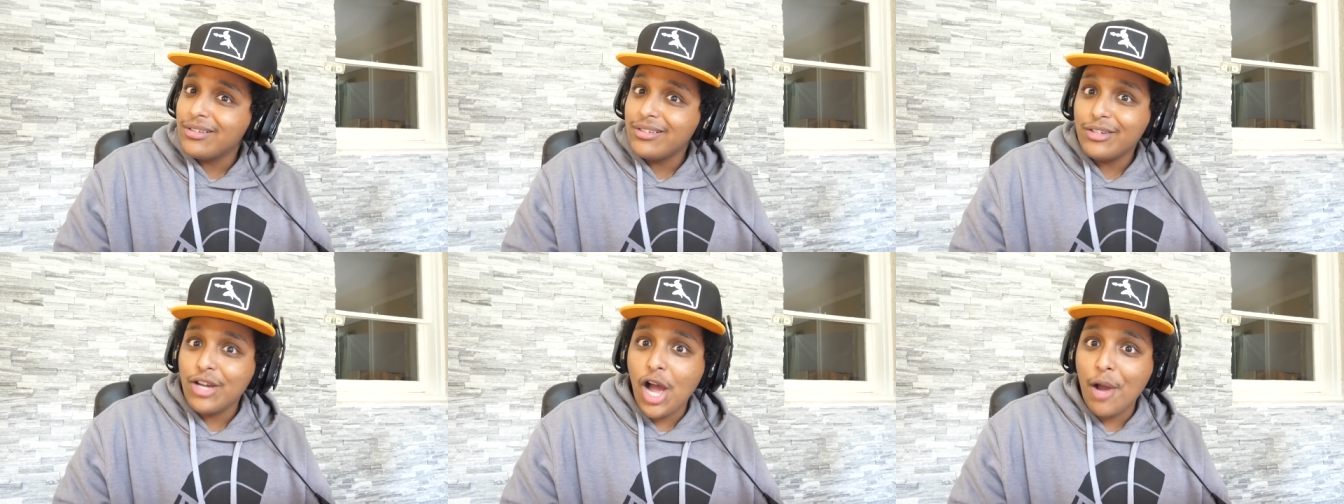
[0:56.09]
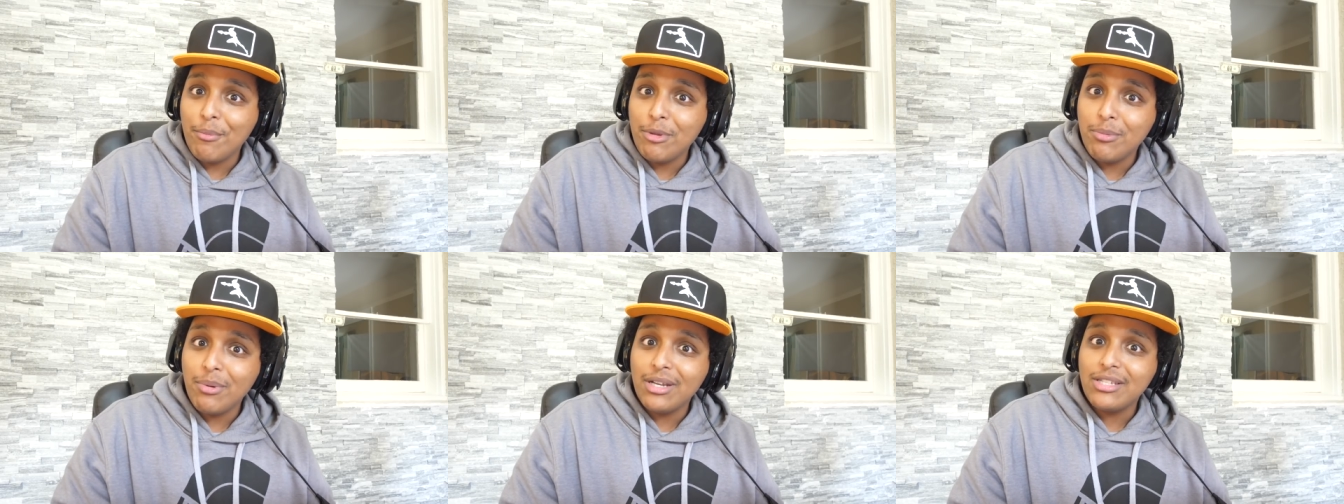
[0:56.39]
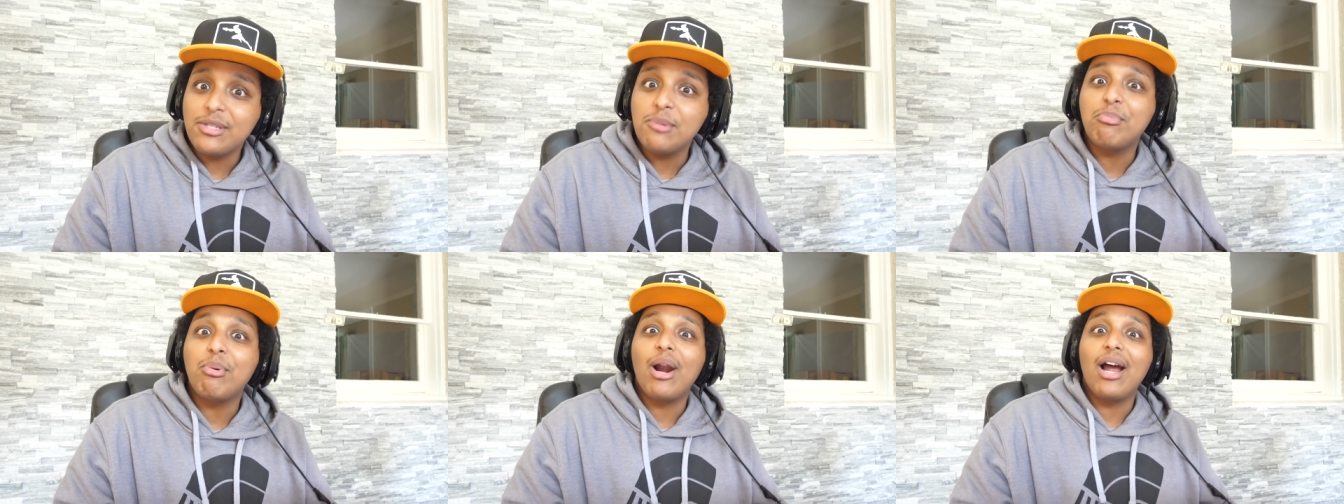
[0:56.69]
caught me by
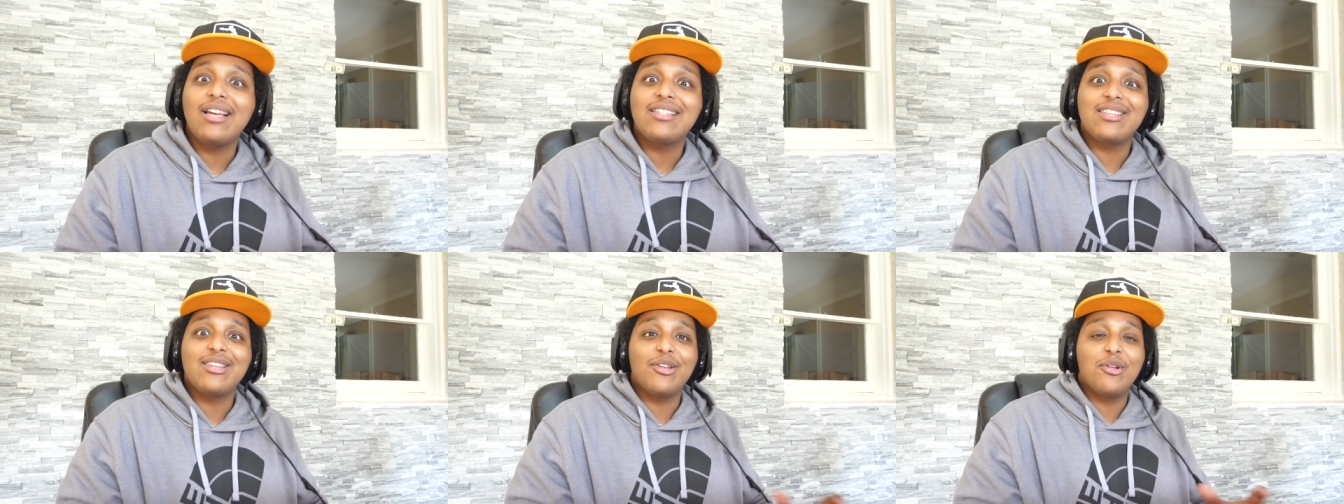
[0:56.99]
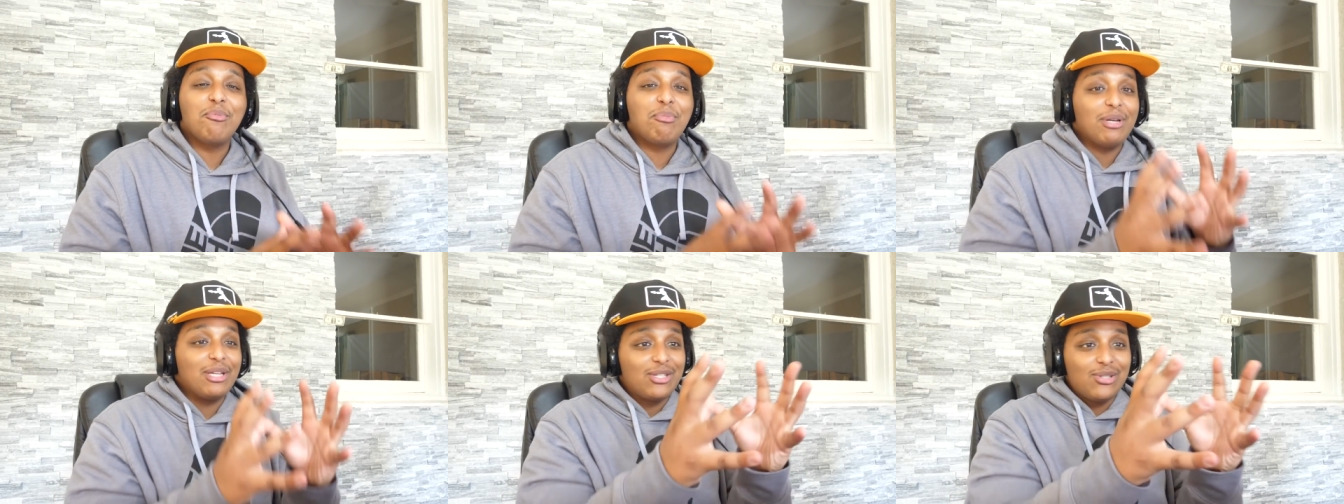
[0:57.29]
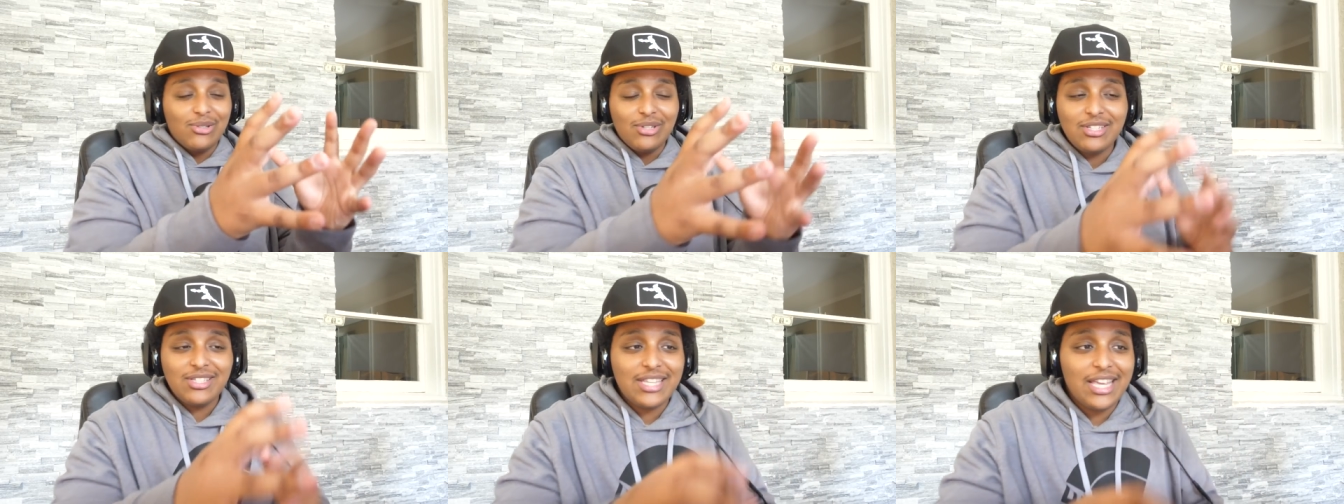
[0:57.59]
surprise a little bit.
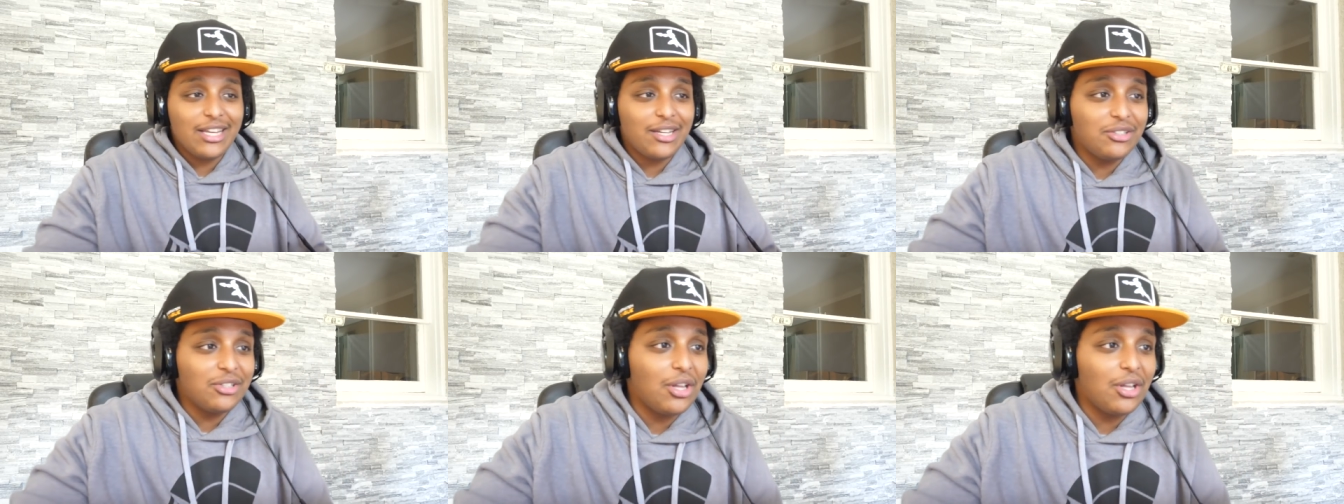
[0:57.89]
So let's take a